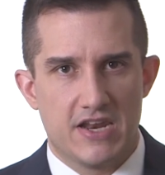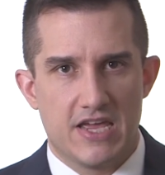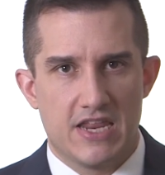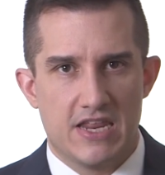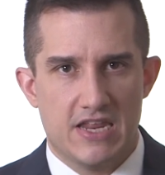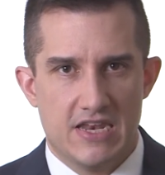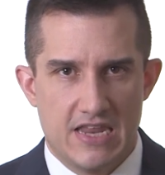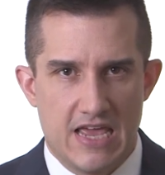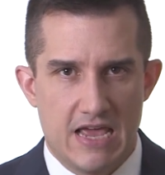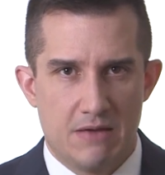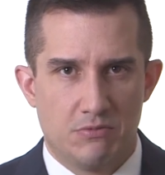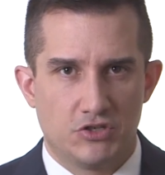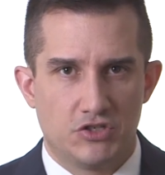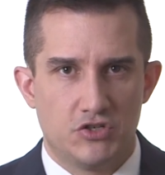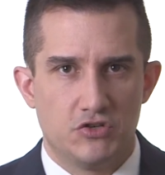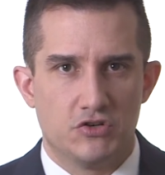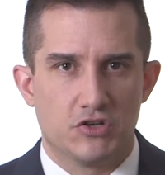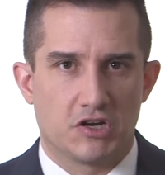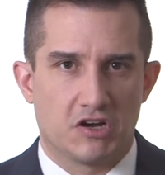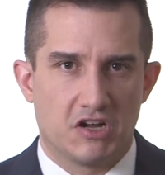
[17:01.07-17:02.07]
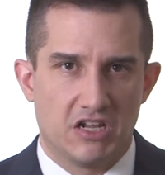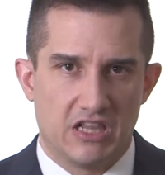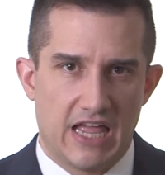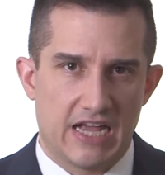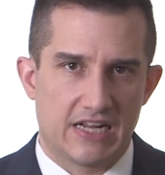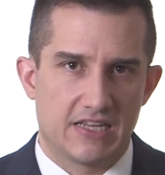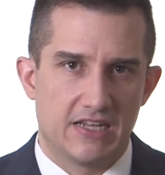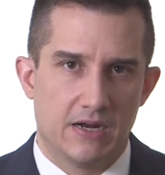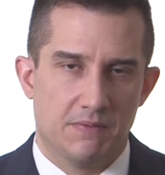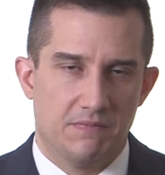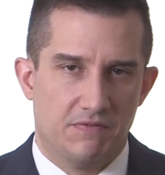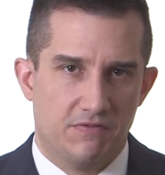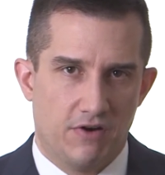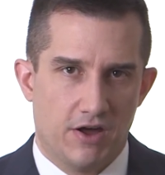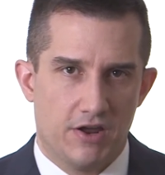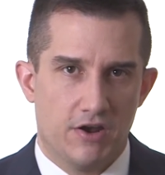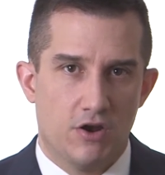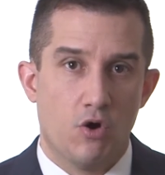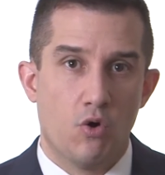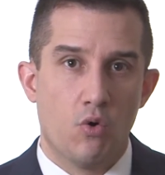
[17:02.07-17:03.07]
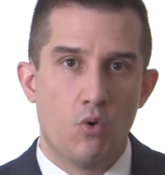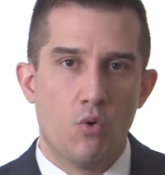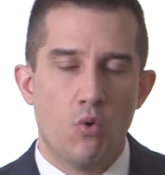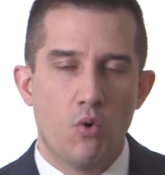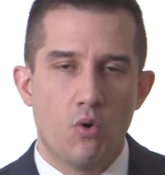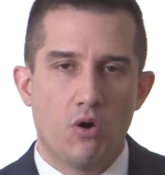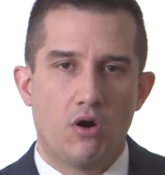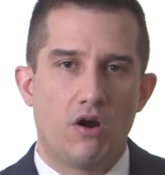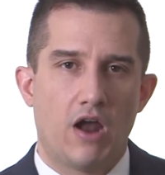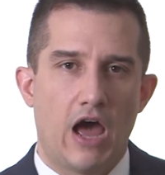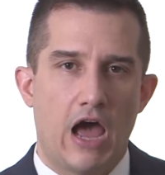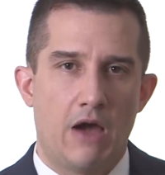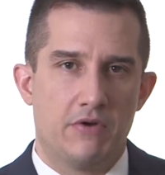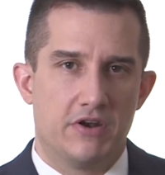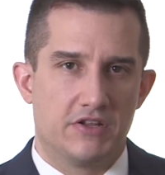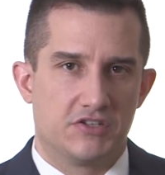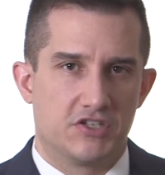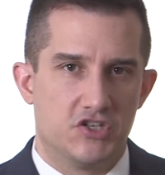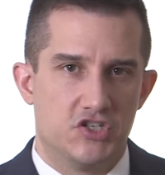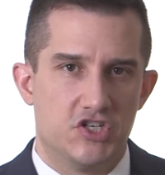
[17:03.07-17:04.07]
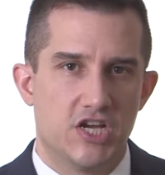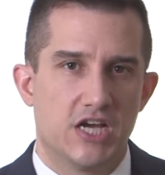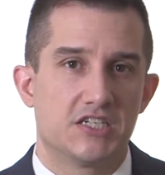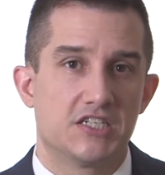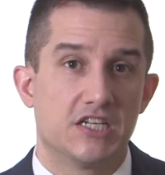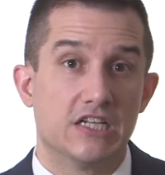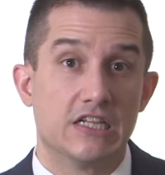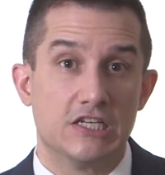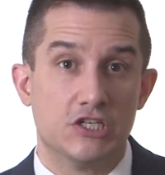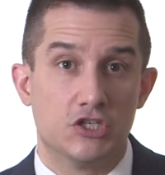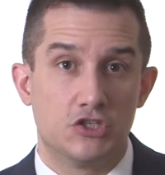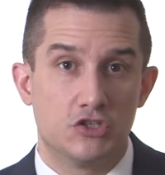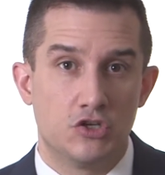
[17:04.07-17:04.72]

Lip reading: it enables you to collect it up front, or I would suggest at least